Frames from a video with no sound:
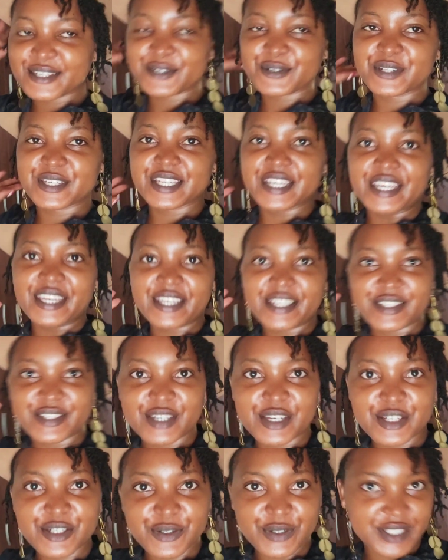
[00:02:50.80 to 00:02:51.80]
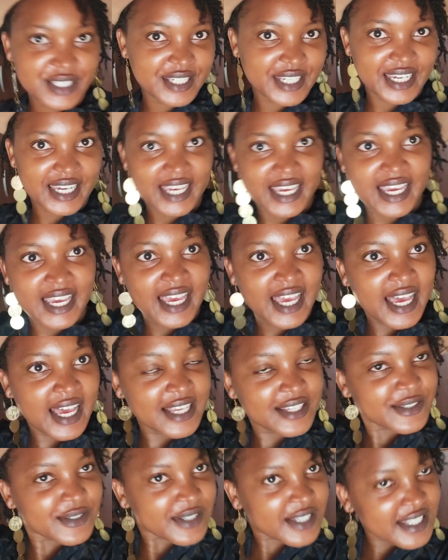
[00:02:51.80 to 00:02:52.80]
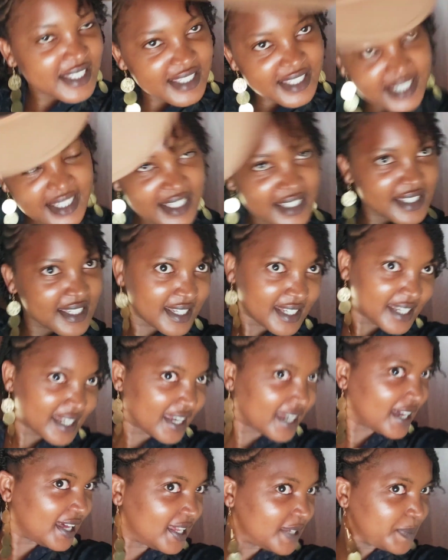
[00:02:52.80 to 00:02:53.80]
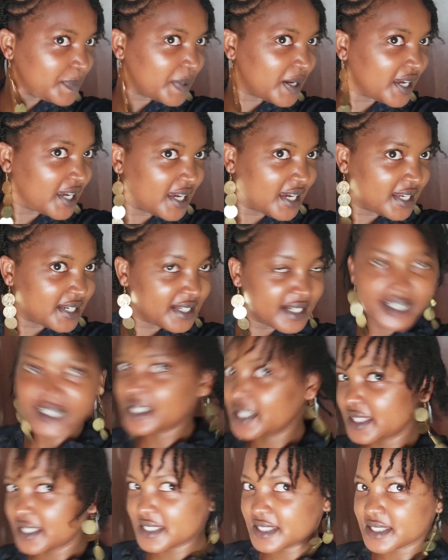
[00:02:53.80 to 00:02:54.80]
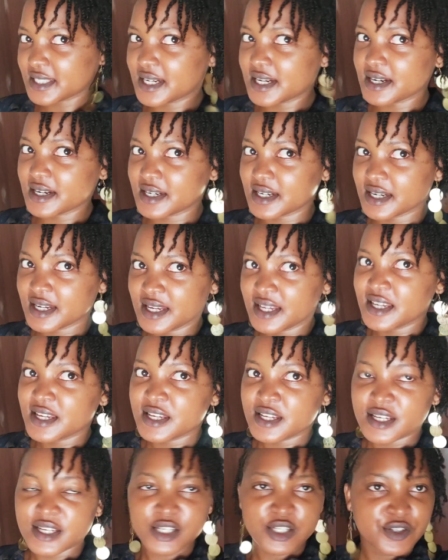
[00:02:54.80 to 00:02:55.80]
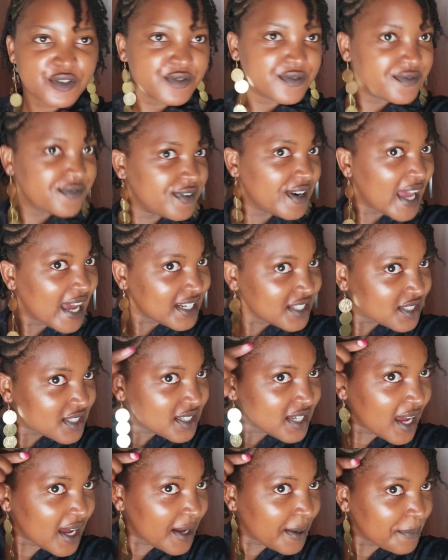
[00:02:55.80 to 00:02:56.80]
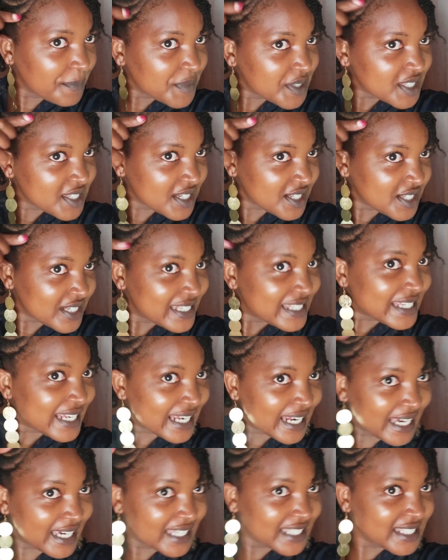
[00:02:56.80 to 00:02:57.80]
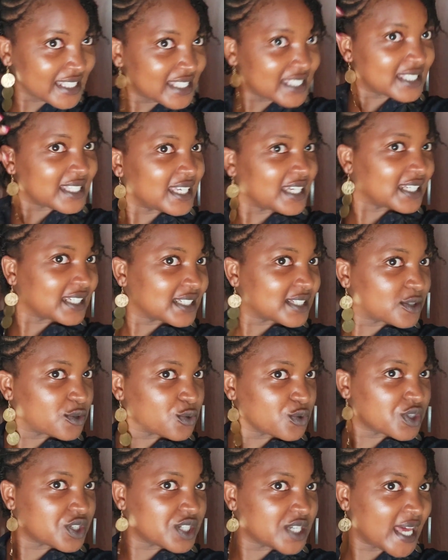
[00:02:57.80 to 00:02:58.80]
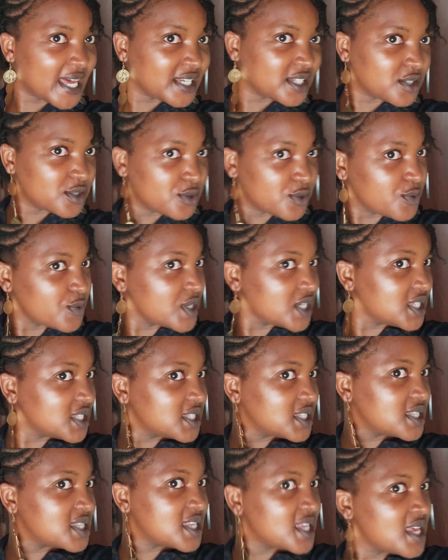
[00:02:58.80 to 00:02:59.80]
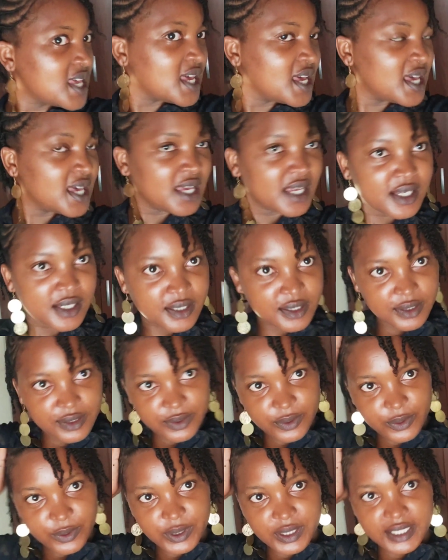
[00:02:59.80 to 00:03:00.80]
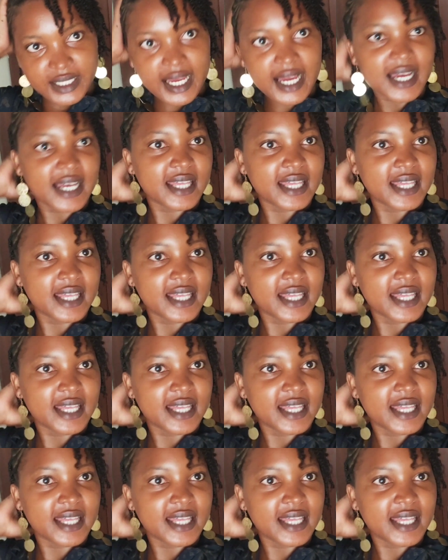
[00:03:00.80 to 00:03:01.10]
today is shoot day. As you can see, yesterday I had my hair done. These are flat, these are just lines and 2 strand twists. So yeah,